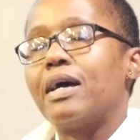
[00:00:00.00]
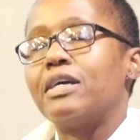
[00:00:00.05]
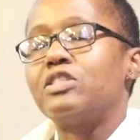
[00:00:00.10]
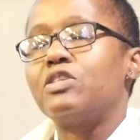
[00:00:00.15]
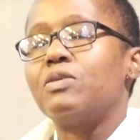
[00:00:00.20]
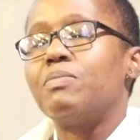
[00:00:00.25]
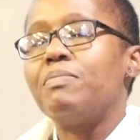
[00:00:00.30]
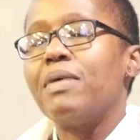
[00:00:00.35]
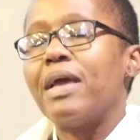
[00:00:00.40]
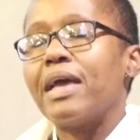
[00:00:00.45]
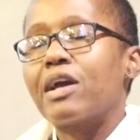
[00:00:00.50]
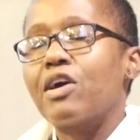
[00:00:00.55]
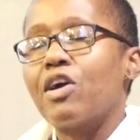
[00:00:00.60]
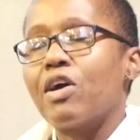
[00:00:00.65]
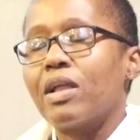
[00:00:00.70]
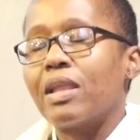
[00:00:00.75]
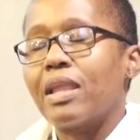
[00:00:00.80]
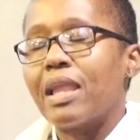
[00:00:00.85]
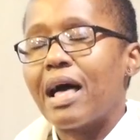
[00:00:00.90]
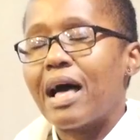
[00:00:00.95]
to make
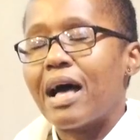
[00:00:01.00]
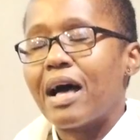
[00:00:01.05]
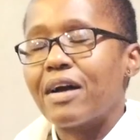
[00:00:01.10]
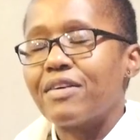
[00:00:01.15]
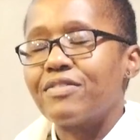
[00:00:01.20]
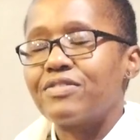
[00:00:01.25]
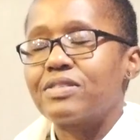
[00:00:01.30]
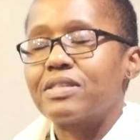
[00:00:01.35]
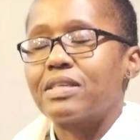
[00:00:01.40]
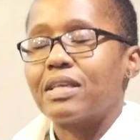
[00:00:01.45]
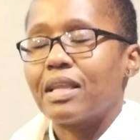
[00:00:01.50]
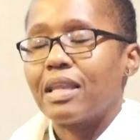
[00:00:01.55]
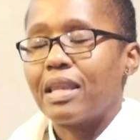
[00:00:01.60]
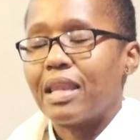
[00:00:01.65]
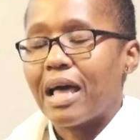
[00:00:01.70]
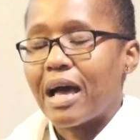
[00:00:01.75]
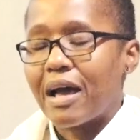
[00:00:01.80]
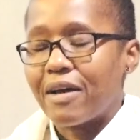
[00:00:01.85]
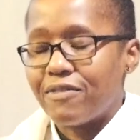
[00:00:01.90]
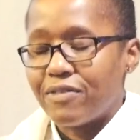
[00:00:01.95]
our lives
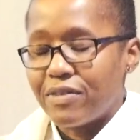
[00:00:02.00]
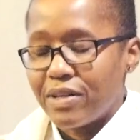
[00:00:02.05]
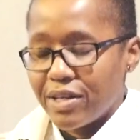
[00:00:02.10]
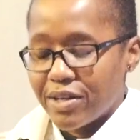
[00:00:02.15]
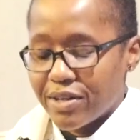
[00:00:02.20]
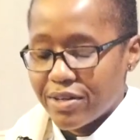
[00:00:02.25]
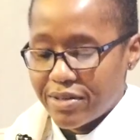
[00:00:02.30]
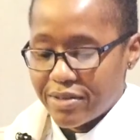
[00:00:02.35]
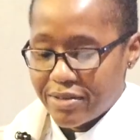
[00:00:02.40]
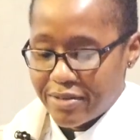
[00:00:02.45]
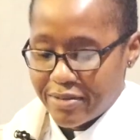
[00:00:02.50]
livelier.